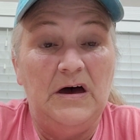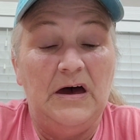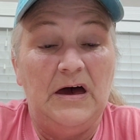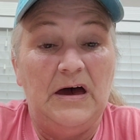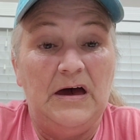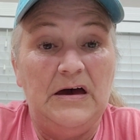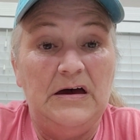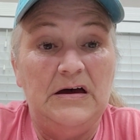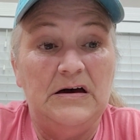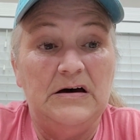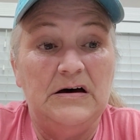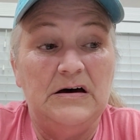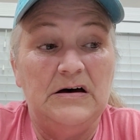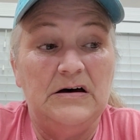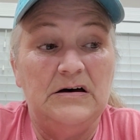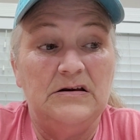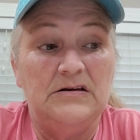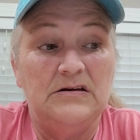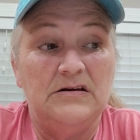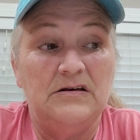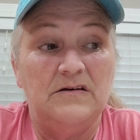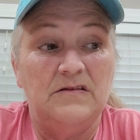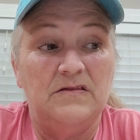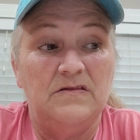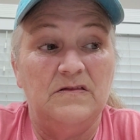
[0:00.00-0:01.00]

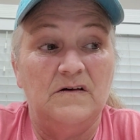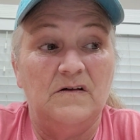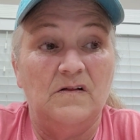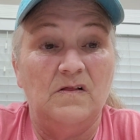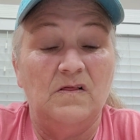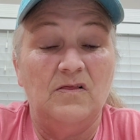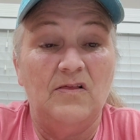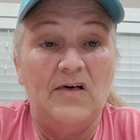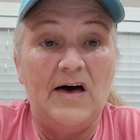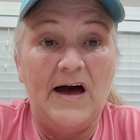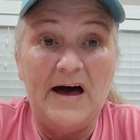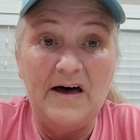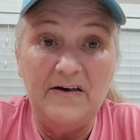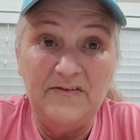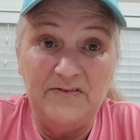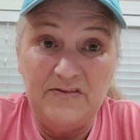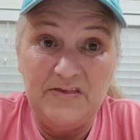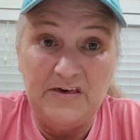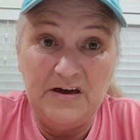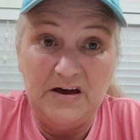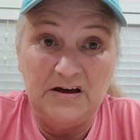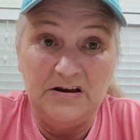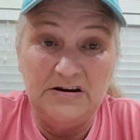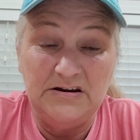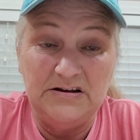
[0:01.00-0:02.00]
And the last
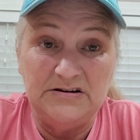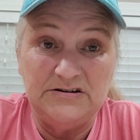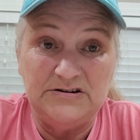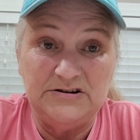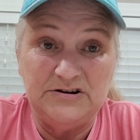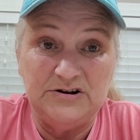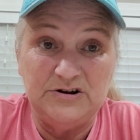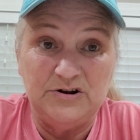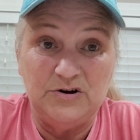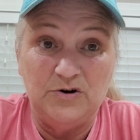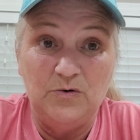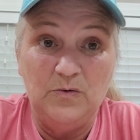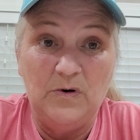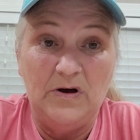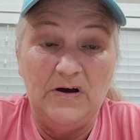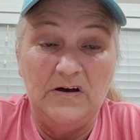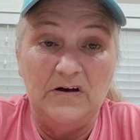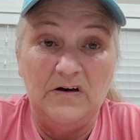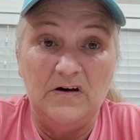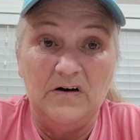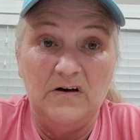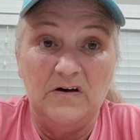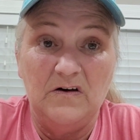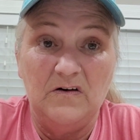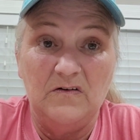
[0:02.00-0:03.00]
thing I need to do
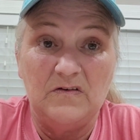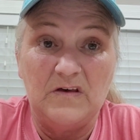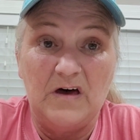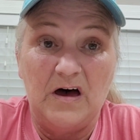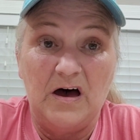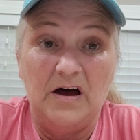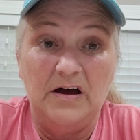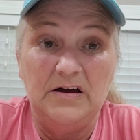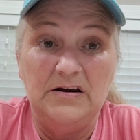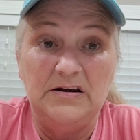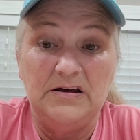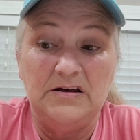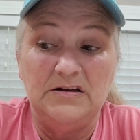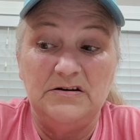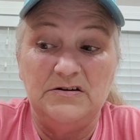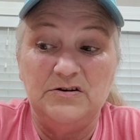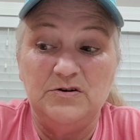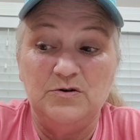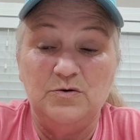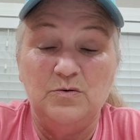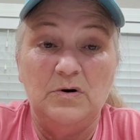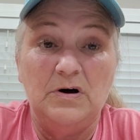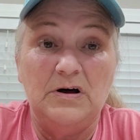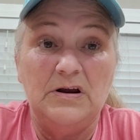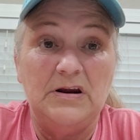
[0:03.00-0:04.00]
is I need
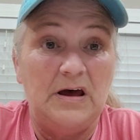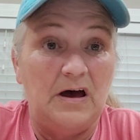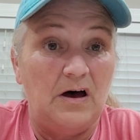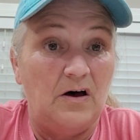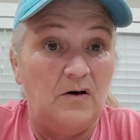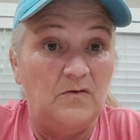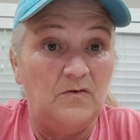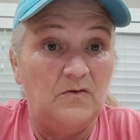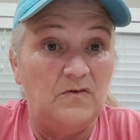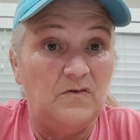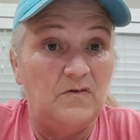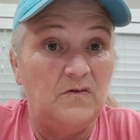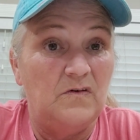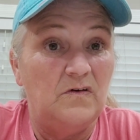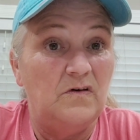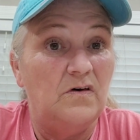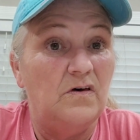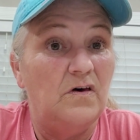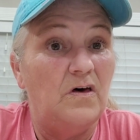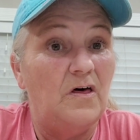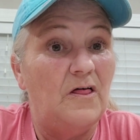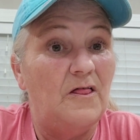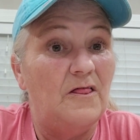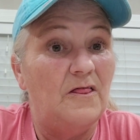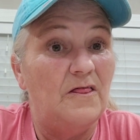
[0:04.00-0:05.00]
to announce
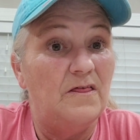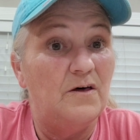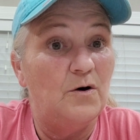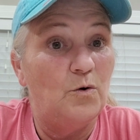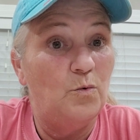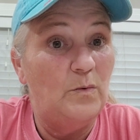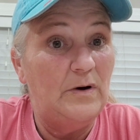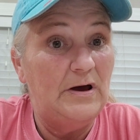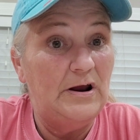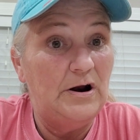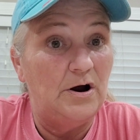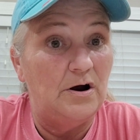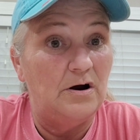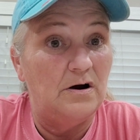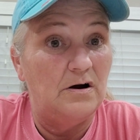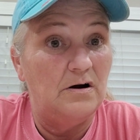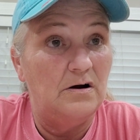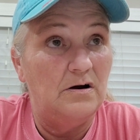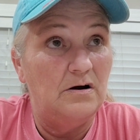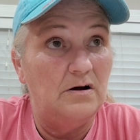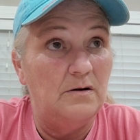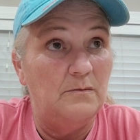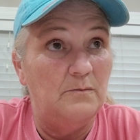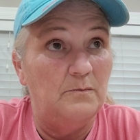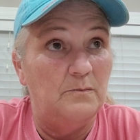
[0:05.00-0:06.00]
the
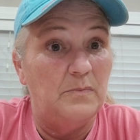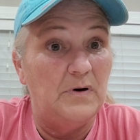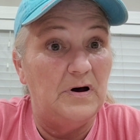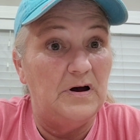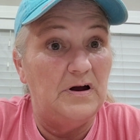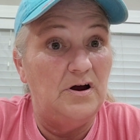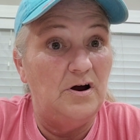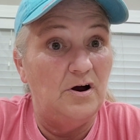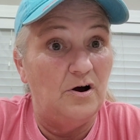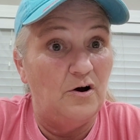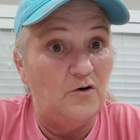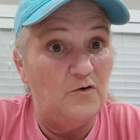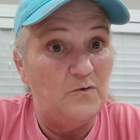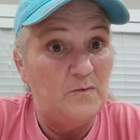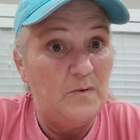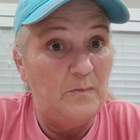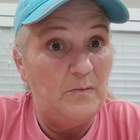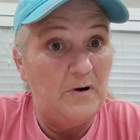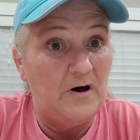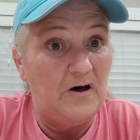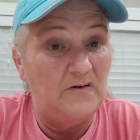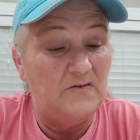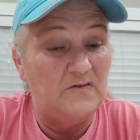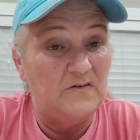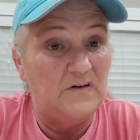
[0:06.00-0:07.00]
winner. But here goes my
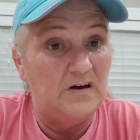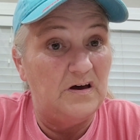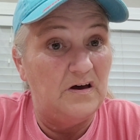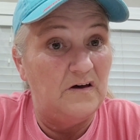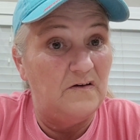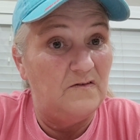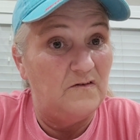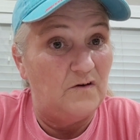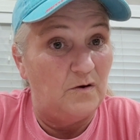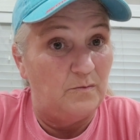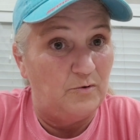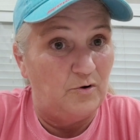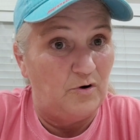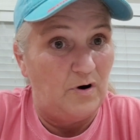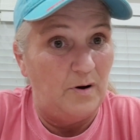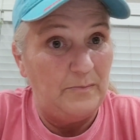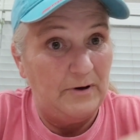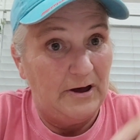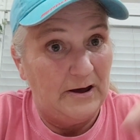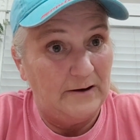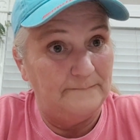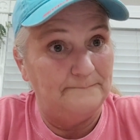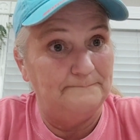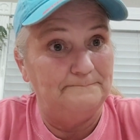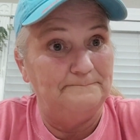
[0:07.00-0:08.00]
pasta again, so I'll be right
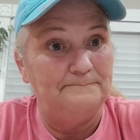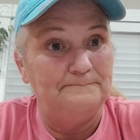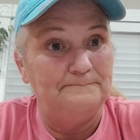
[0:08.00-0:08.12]
back.